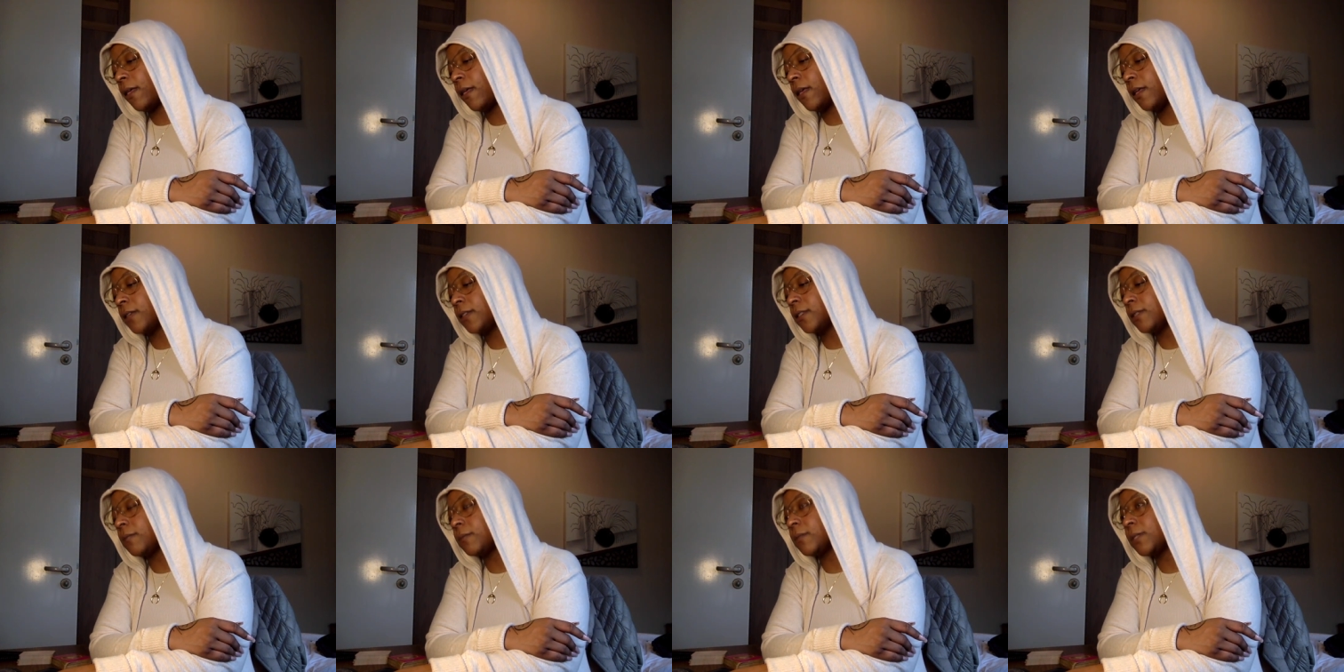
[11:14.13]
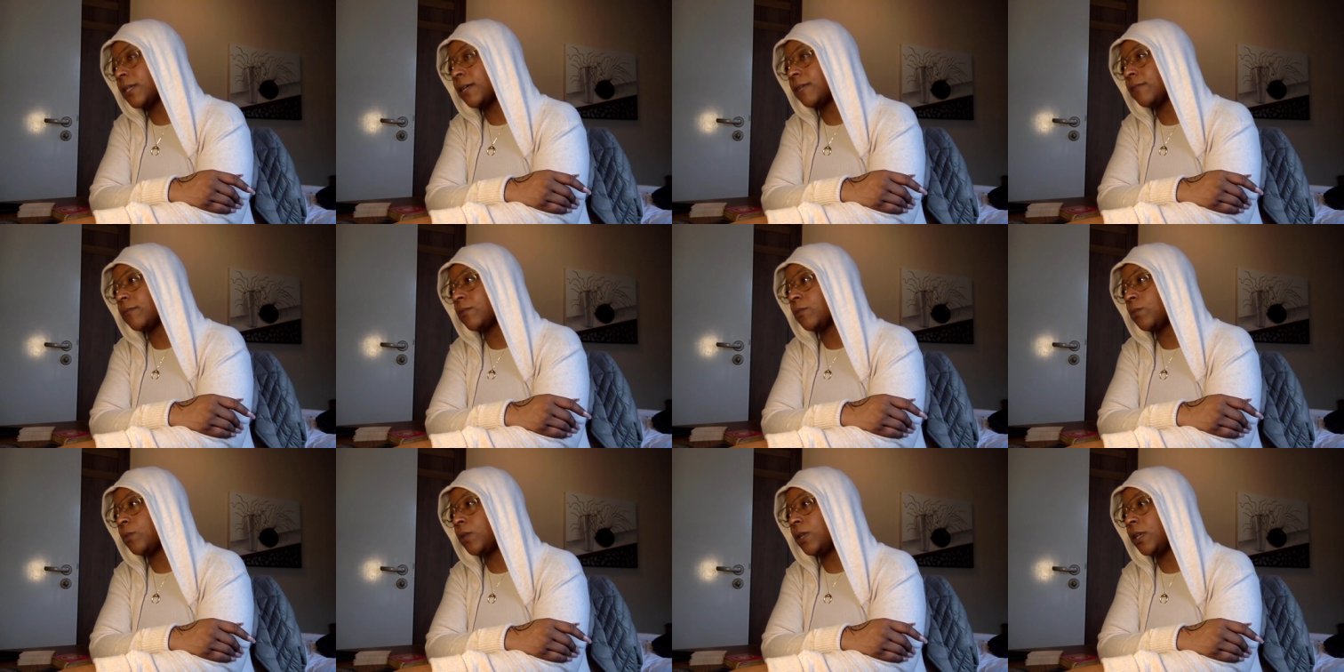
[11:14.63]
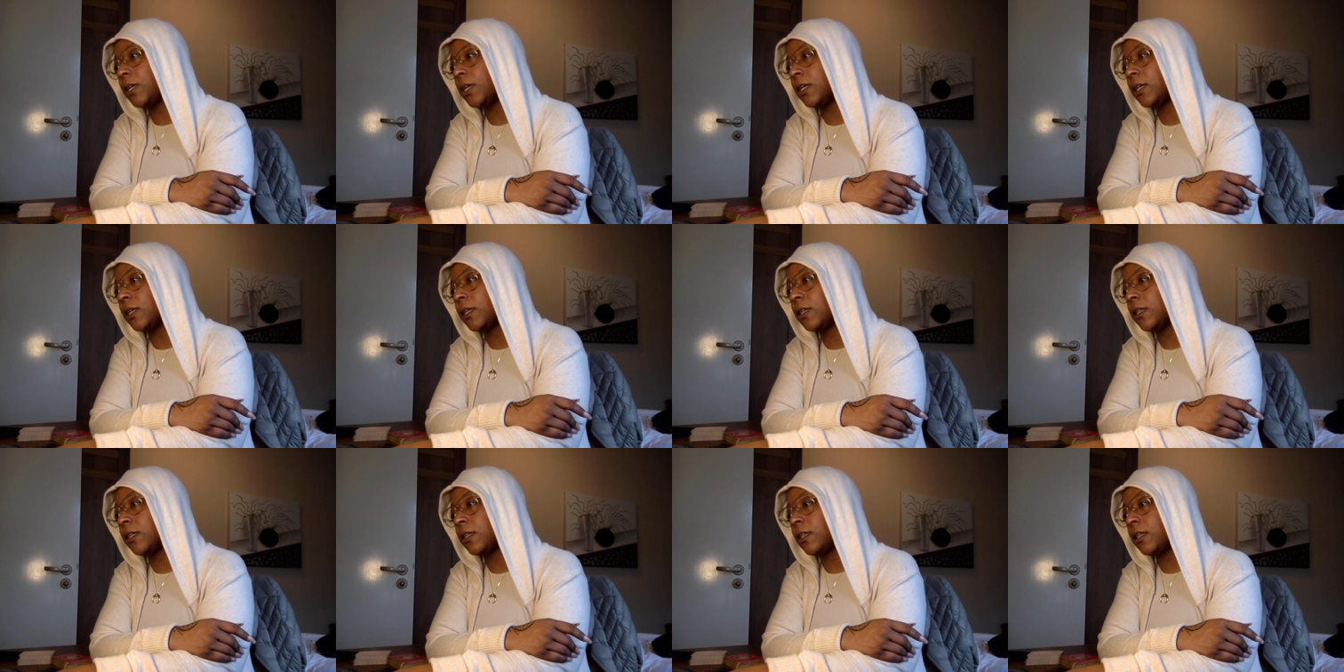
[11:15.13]
and sometimes we
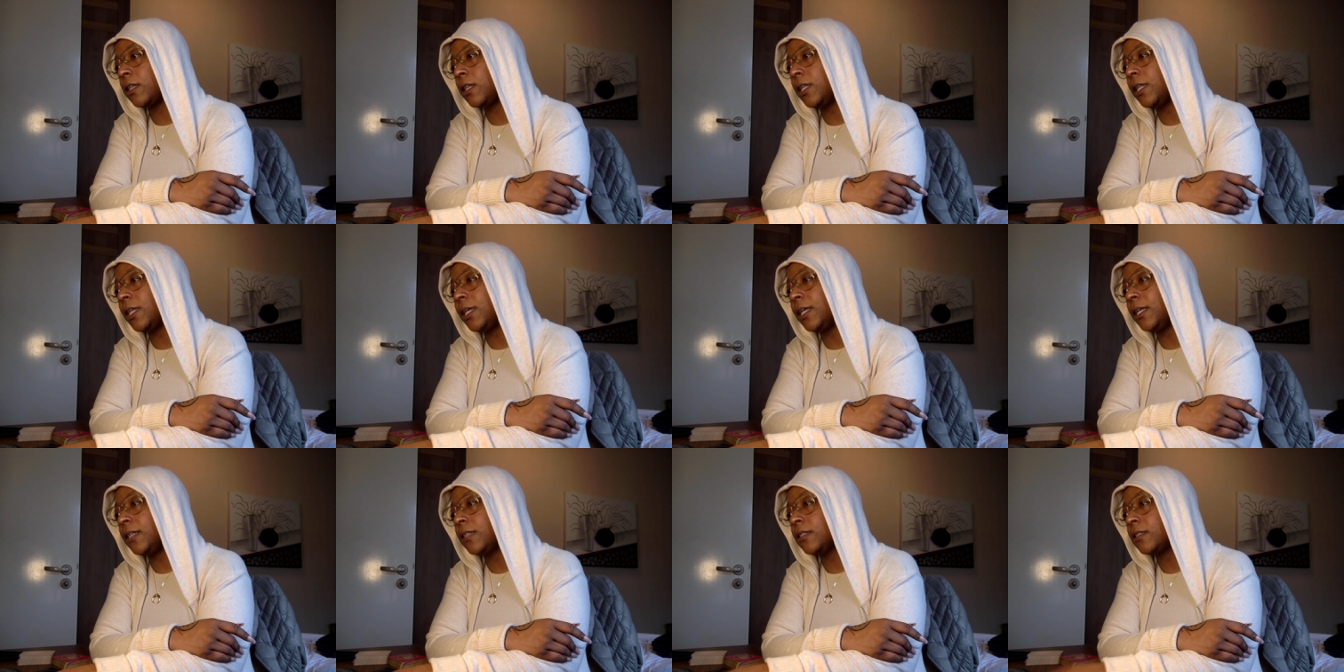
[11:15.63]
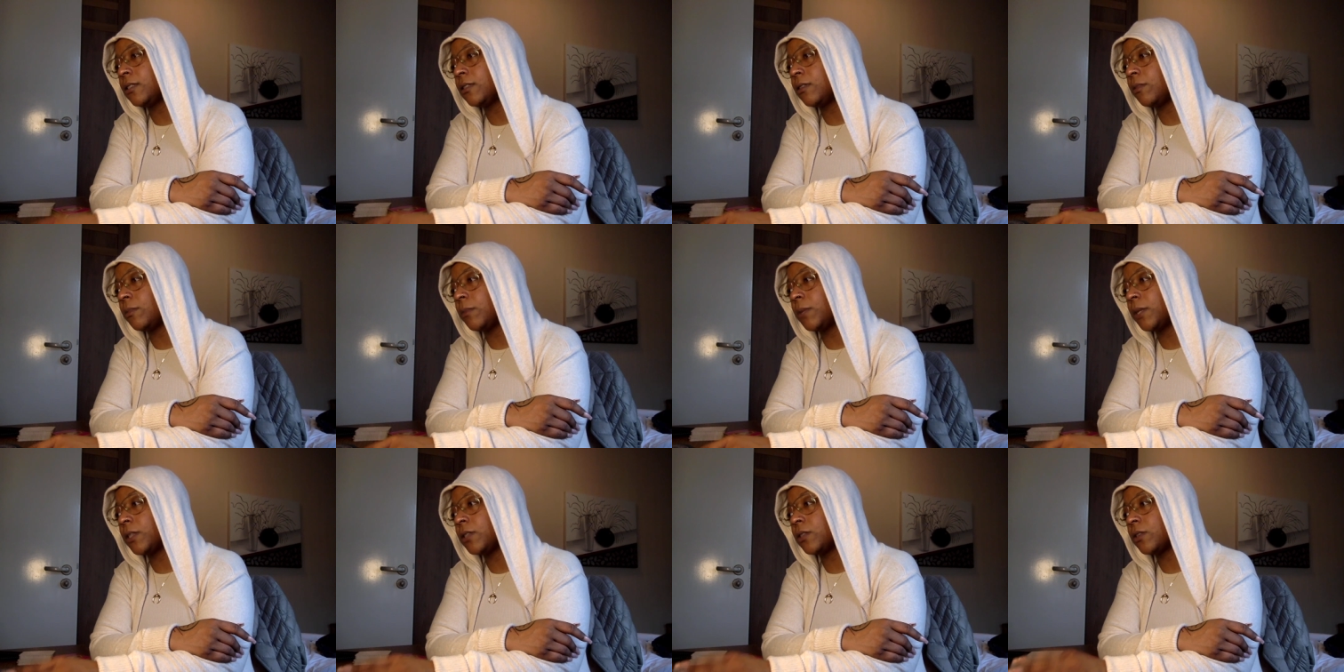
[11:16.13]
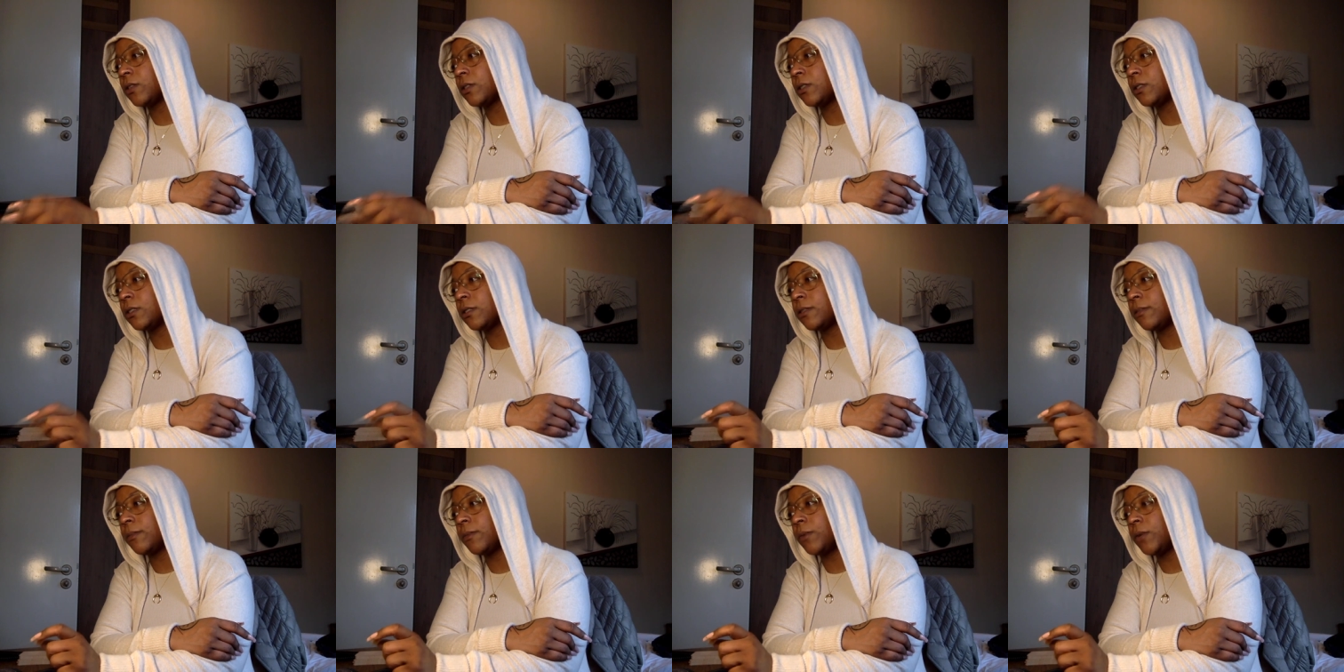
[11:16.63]
can lean so much on
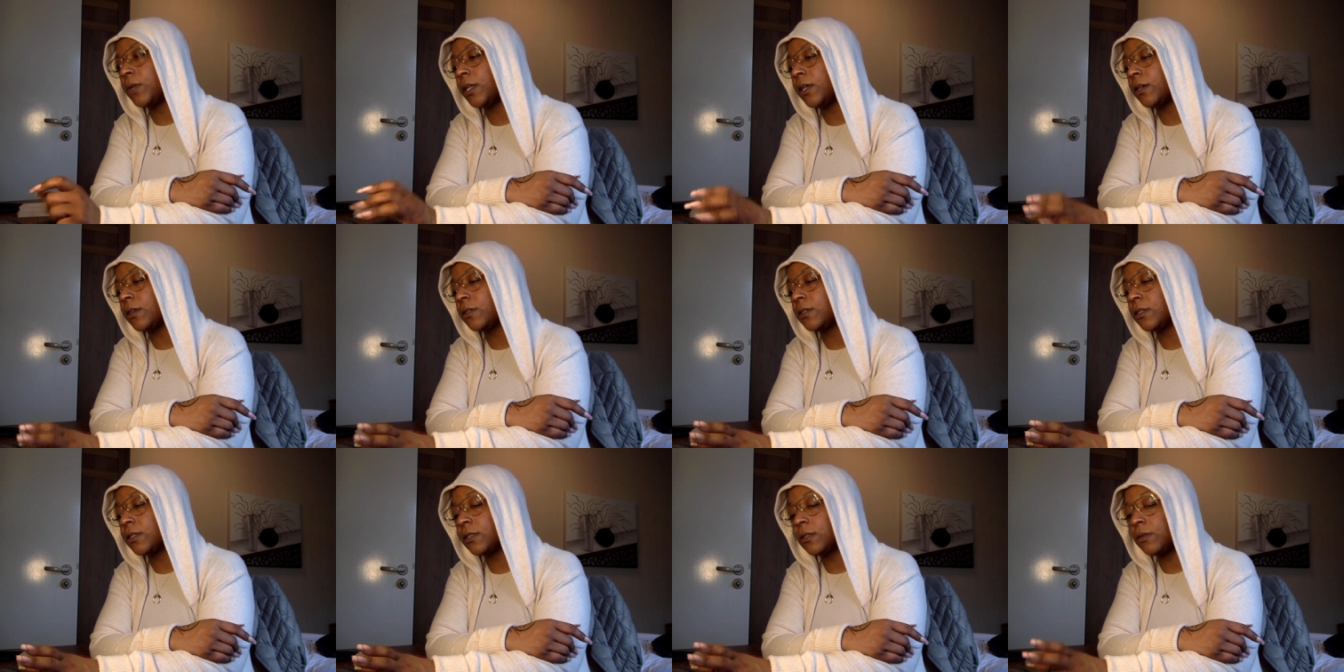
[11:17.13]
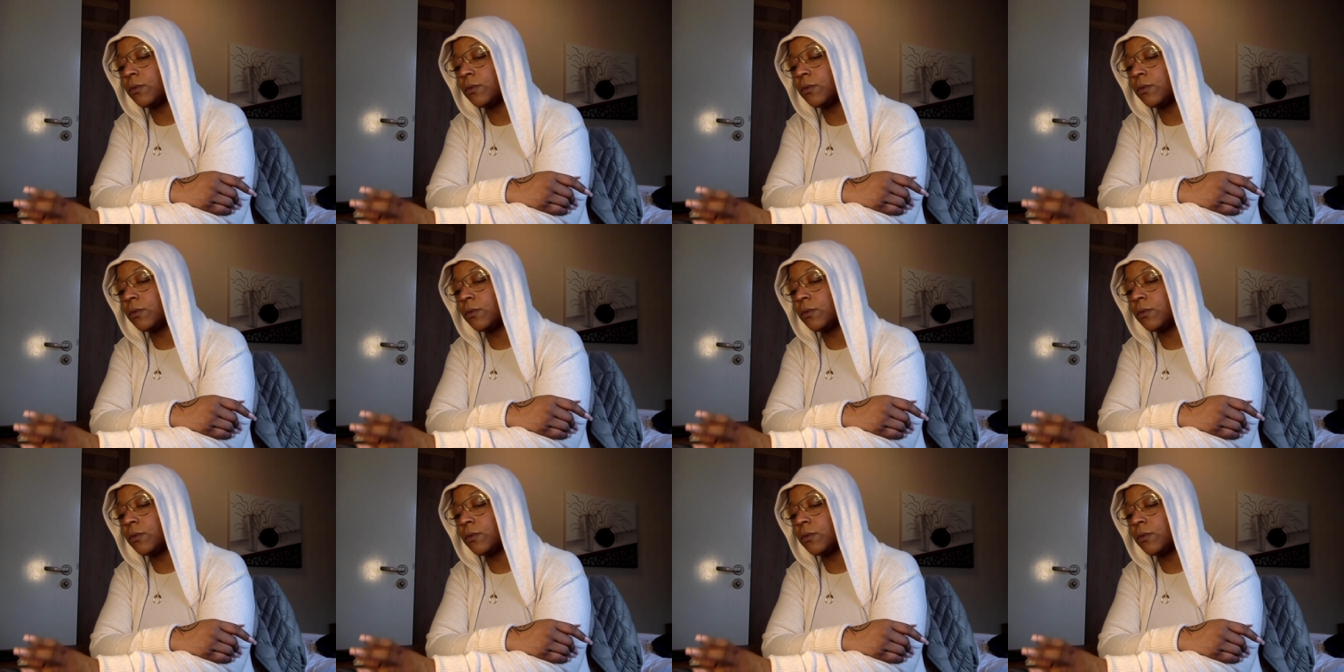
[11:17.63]
someone else